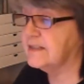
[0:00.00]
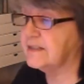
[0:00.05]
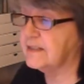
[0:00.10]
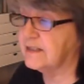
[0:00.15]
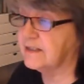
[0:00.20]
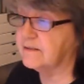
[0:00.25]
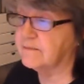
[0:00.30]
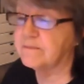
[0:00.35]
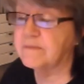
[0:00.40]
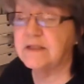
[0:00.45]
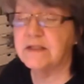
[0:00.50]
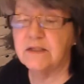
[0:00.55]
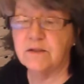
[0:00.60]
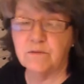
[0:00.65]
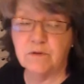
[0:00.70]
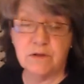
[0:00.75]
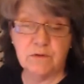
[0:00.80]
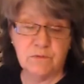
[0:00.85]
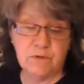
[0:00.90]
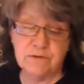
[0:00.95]
in there.
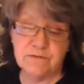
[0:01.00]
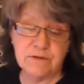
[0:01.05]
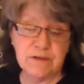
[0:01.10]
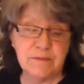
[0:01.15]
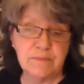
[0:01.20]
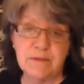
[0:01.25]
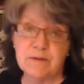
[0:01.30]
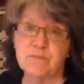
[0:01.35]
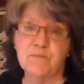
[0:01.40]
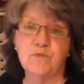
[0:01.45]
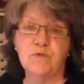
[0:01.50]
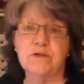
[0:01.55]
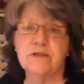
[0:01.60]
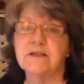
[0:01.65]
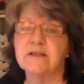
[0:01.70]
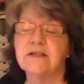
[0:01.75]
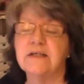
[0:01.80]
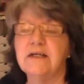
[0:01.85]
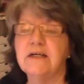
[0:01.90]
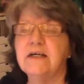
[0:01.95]
Anyway, we've come up with
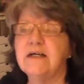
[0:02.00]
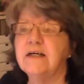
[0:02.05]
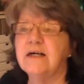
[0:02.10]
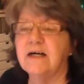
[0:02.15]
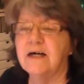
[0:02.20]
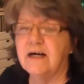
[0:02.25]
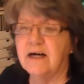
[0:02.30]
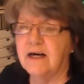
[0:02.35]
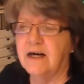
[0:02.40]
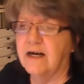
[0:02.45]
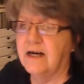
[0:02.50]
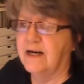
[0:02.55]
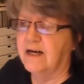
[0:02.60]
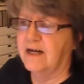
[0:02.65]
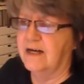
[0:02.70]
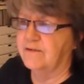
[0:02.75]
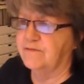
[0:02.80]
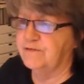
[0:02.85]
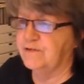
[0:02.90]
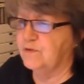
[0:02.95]

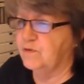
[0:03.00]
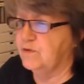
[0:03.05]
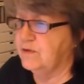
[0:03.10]
a few